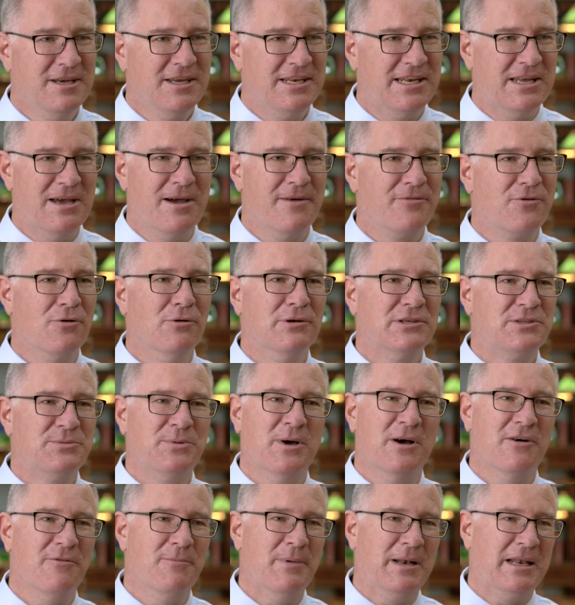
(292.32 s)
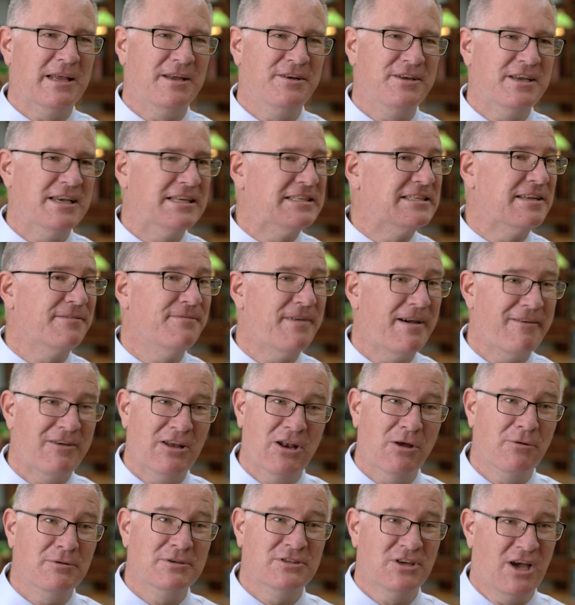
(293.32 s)
Now, of course, 12 million years is a very
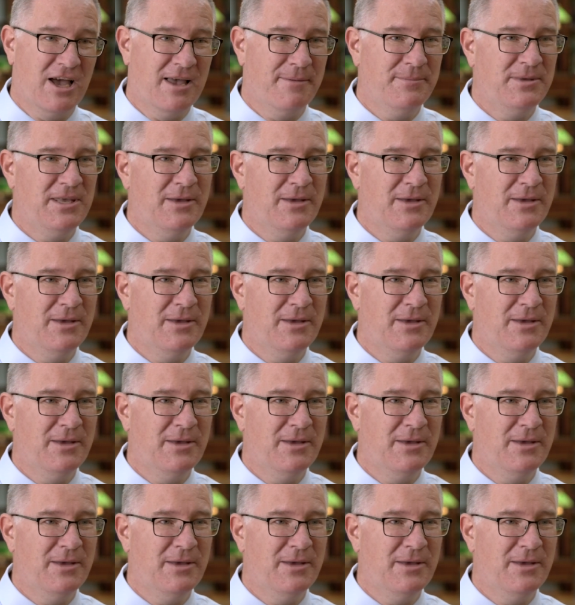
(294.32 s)
long time.